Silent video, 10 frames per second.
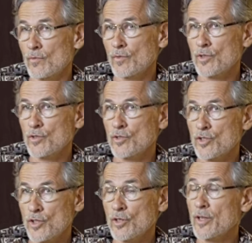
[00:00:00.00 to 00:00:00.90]
when she
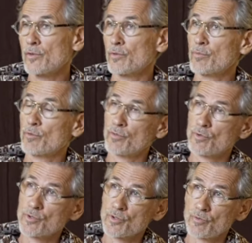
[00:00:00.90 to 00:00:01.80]
shared that with me, of
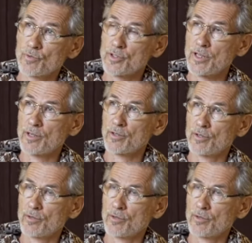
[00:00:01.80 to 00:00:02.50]
course, it was like